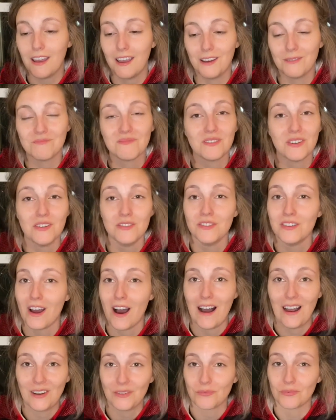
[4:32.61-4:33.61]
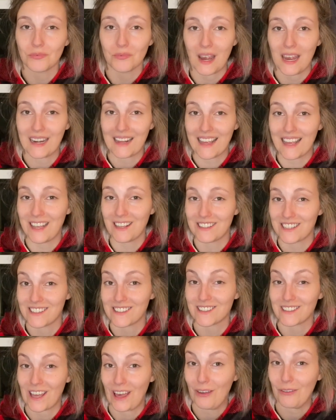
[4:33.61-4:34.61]
am not ready to
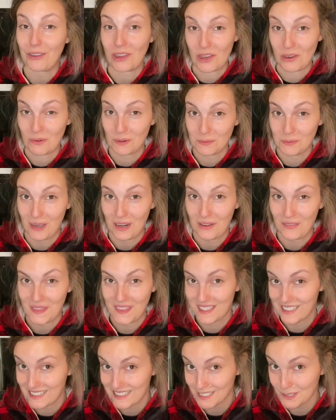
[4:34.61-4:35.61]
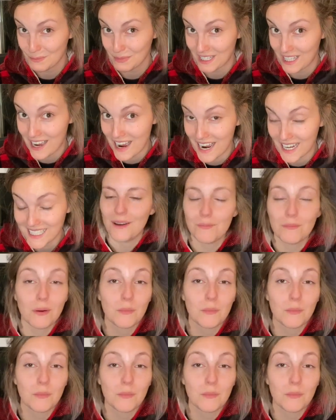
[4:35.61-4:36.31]
tell you about this plot.